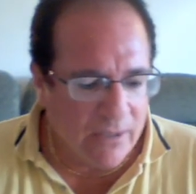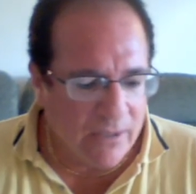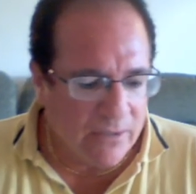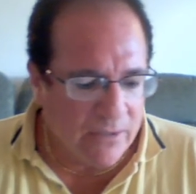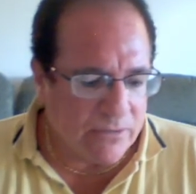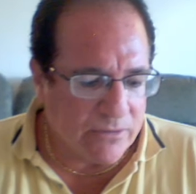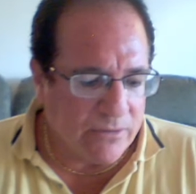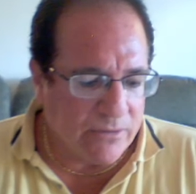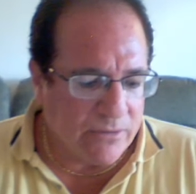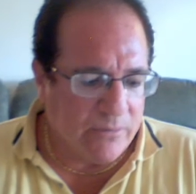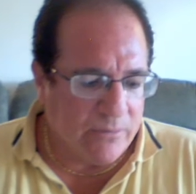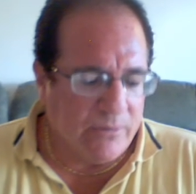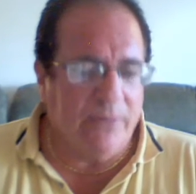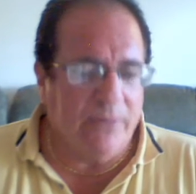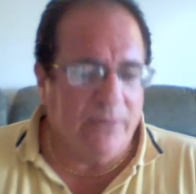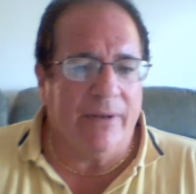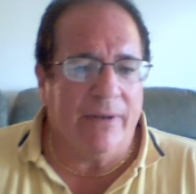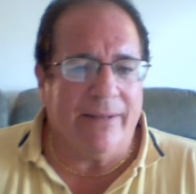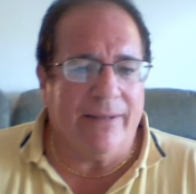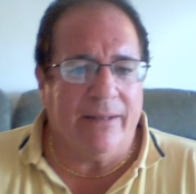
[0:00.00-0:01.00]
So you really
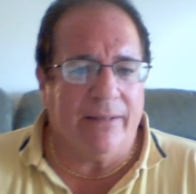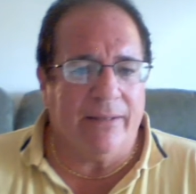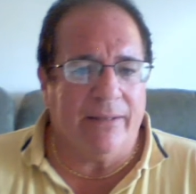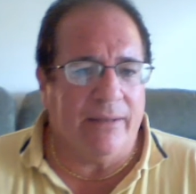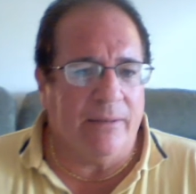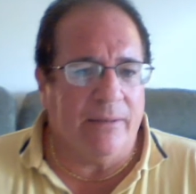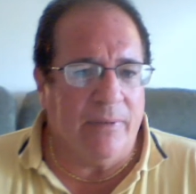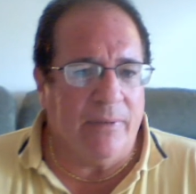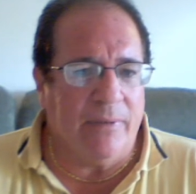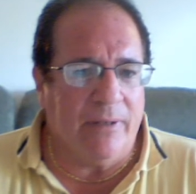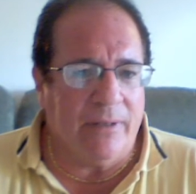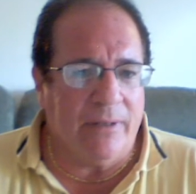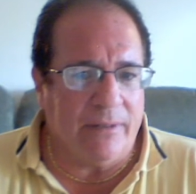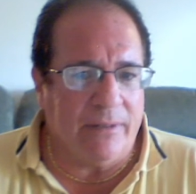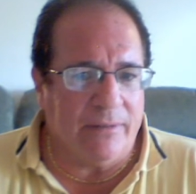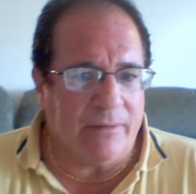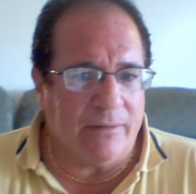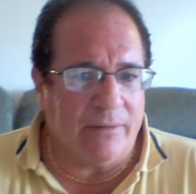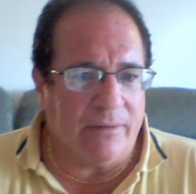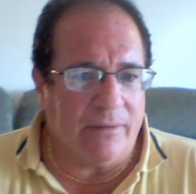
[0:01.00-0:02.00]
want to get them
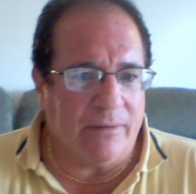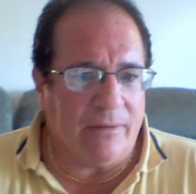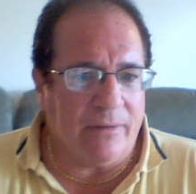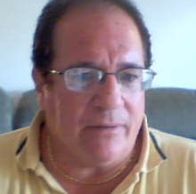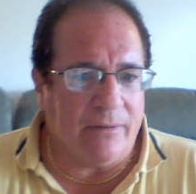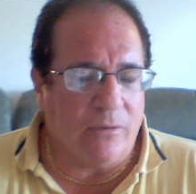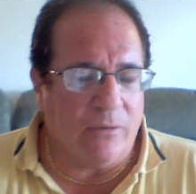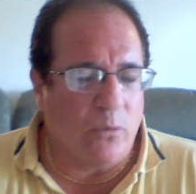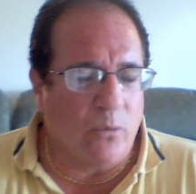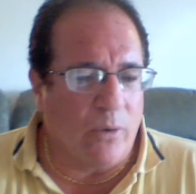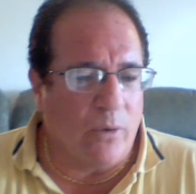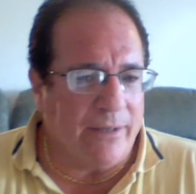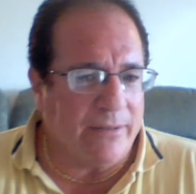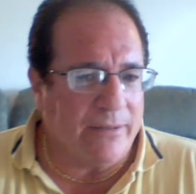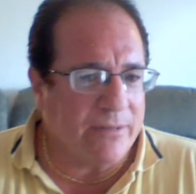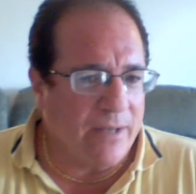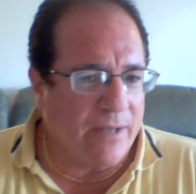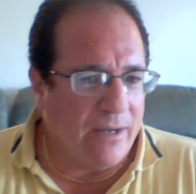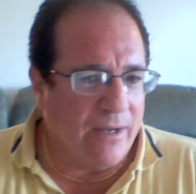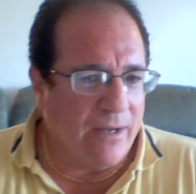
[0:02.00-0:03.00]
in the right
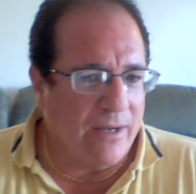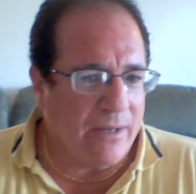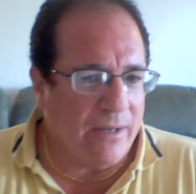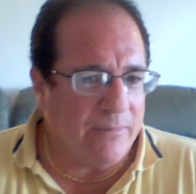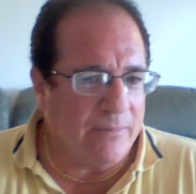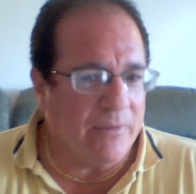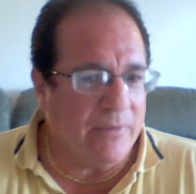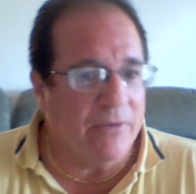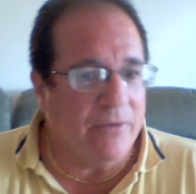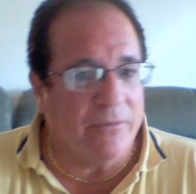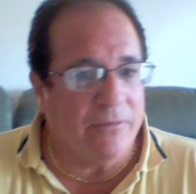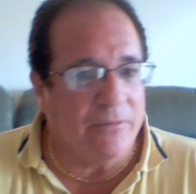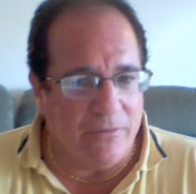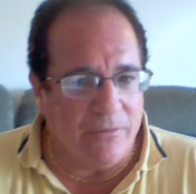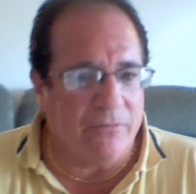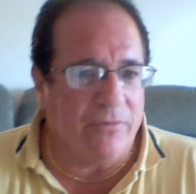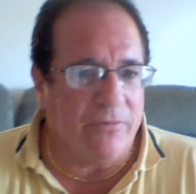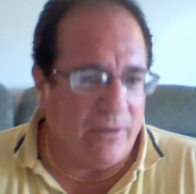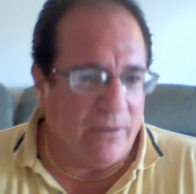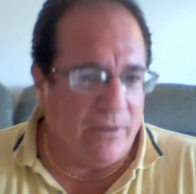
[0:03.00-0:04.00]
time if you
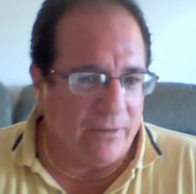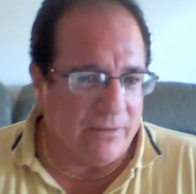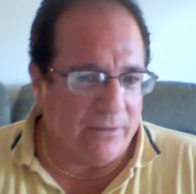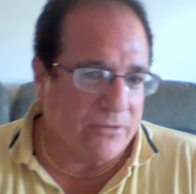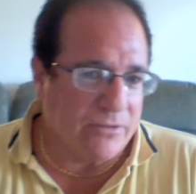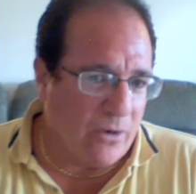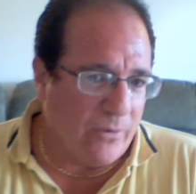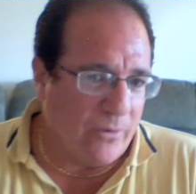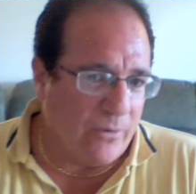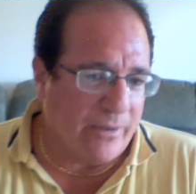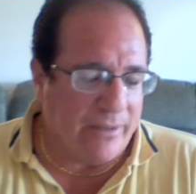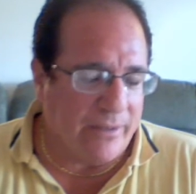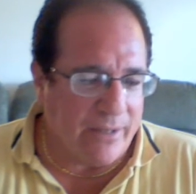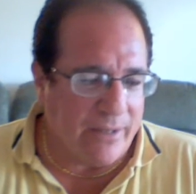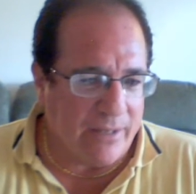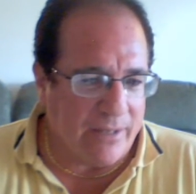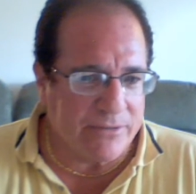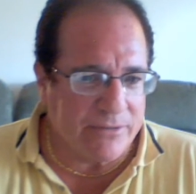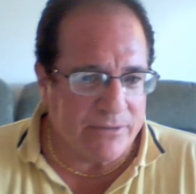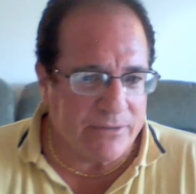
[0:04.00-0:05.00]
feel it's going
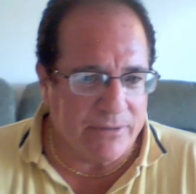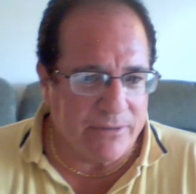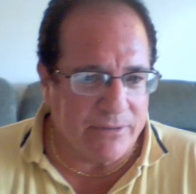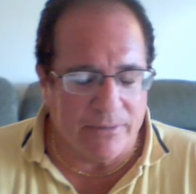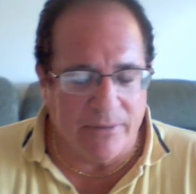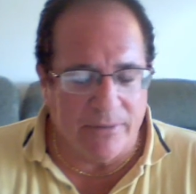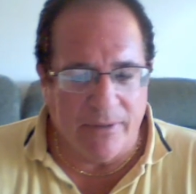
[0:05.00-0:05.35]
against you.